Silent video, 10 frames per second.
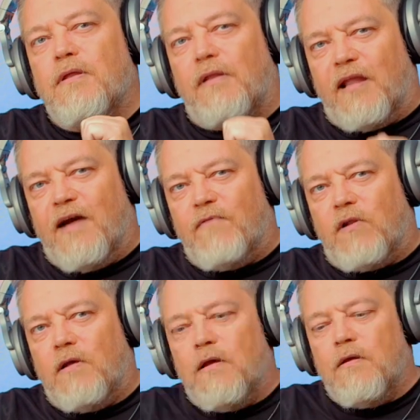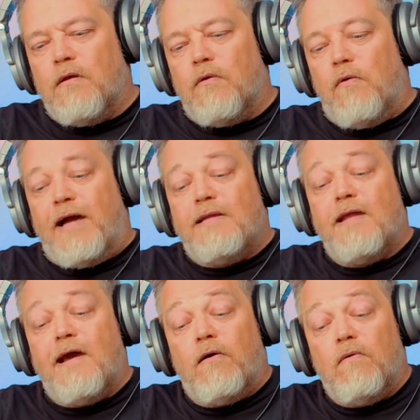level. Right
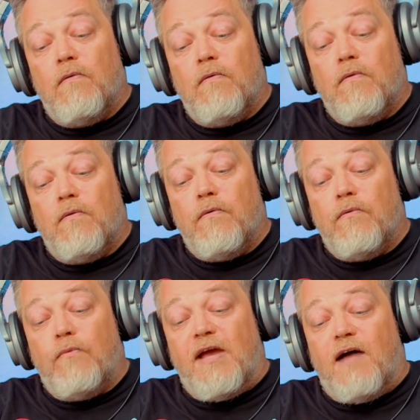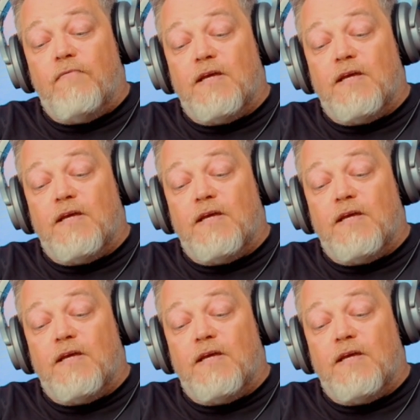now, we have the